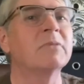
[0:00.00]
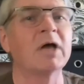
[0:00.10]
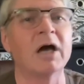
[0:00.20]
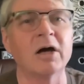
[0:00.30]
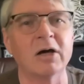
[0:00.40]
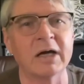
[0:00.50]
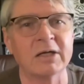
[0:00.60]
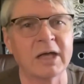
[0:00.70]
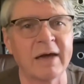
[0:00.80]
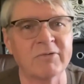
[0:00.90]
Oh, and
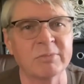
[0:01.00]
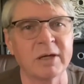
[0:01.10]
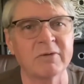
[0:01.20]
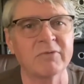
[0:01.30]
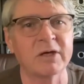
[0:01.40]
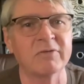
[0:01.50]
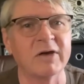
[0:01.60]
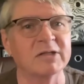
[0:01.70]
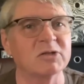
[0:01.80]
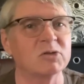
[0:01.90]
you have to make funny
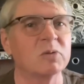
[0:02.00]
faces.